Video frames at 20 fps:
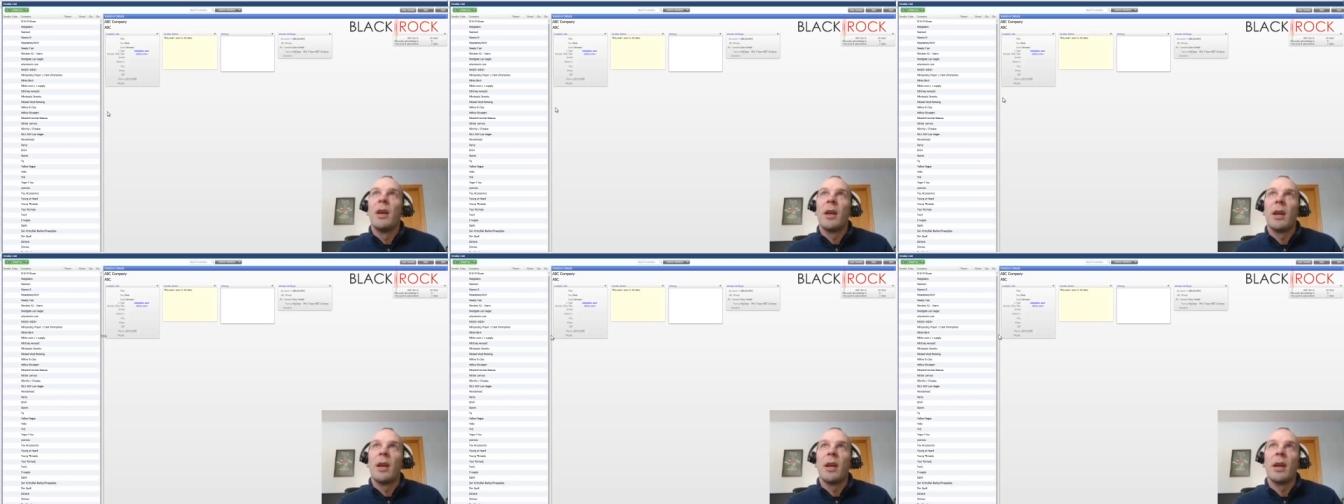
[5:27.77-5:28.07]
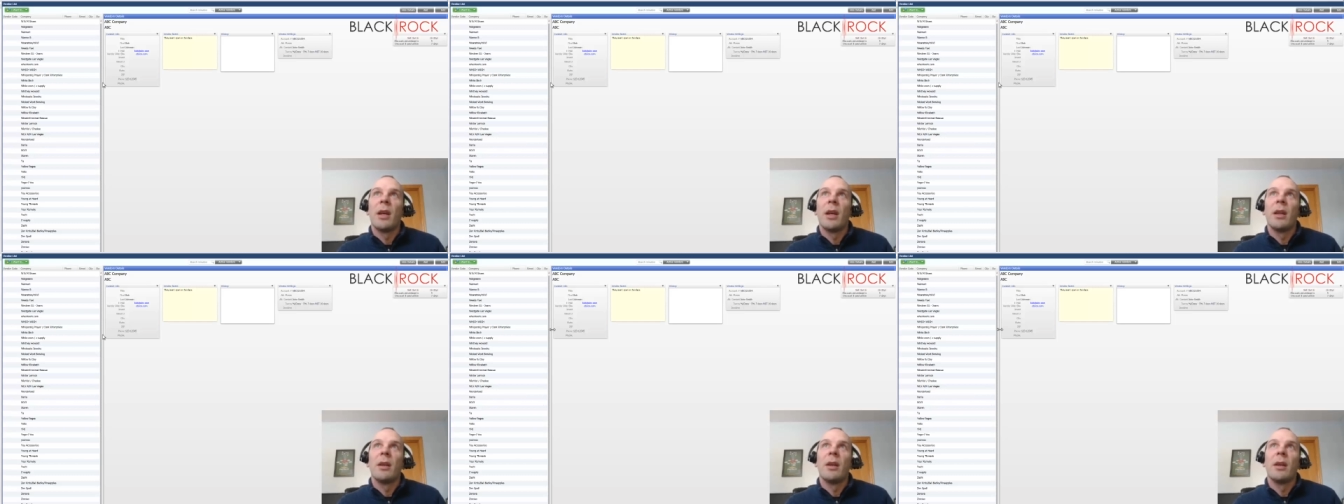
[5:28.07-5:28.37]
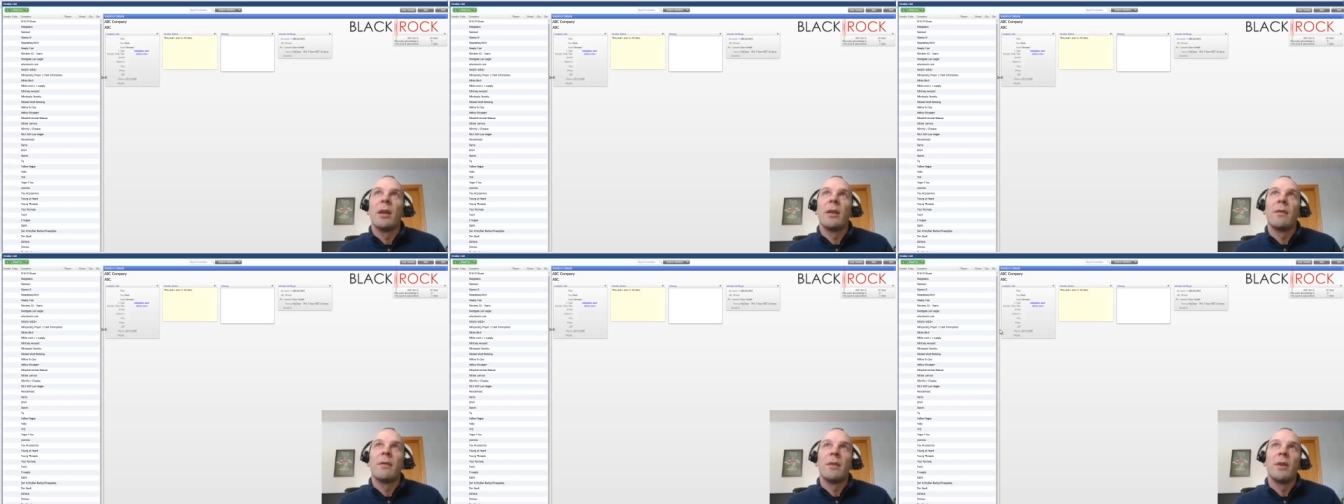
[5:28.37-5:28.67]

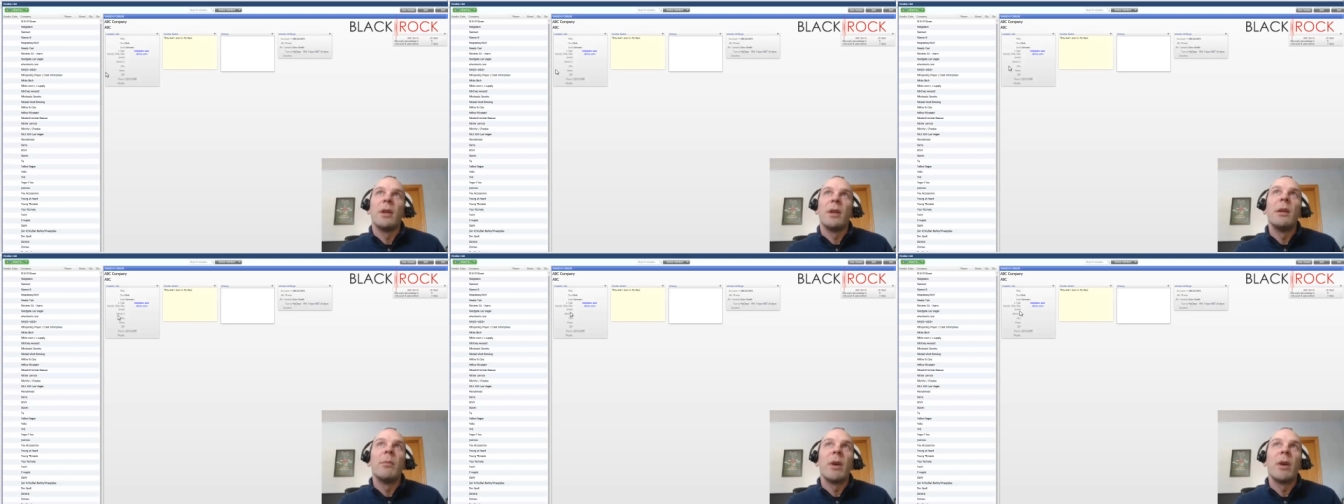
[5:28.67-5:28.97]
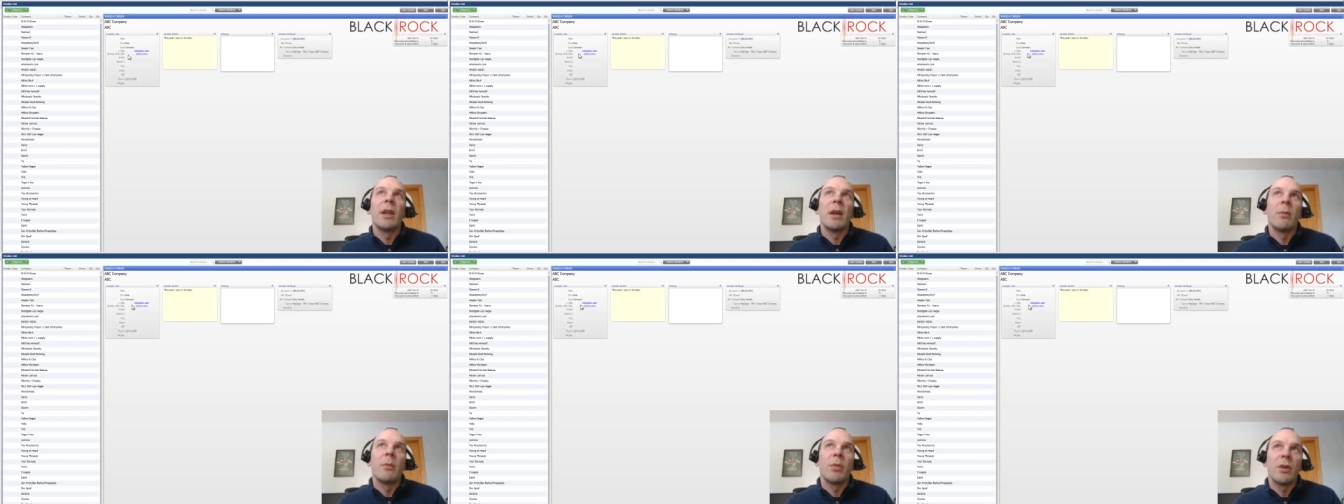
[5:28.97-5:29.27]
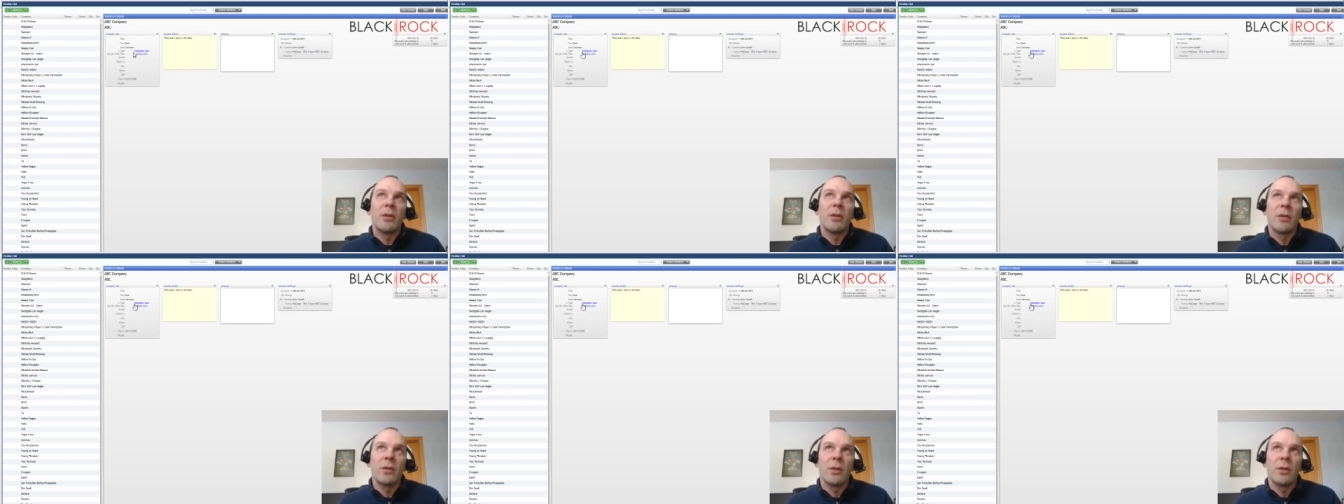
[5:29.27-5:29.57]
And if you email that
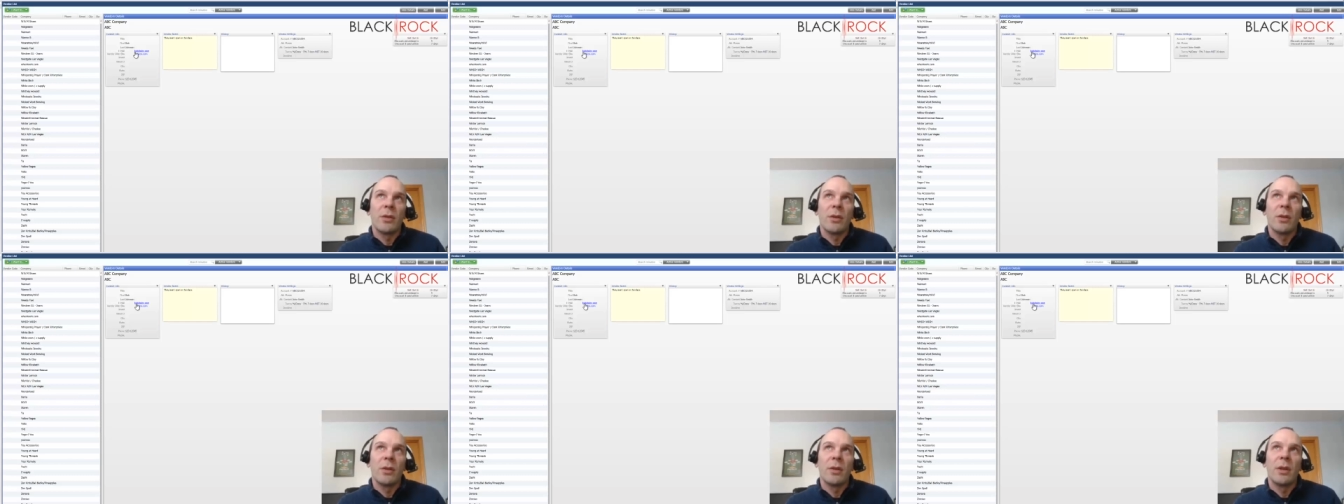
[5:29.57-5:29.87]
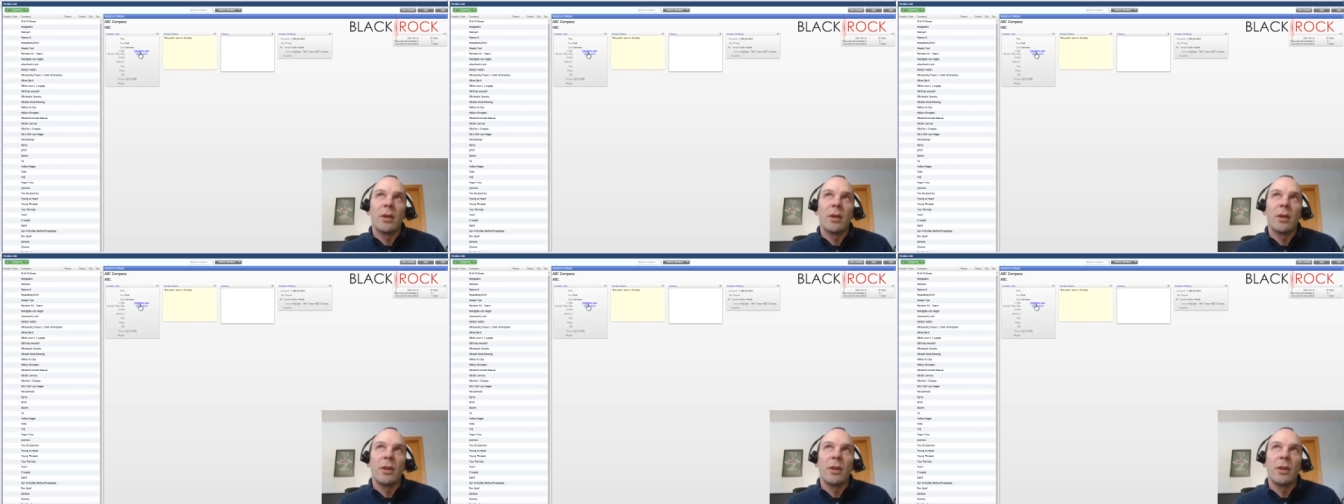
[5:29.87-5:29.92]
purchase order,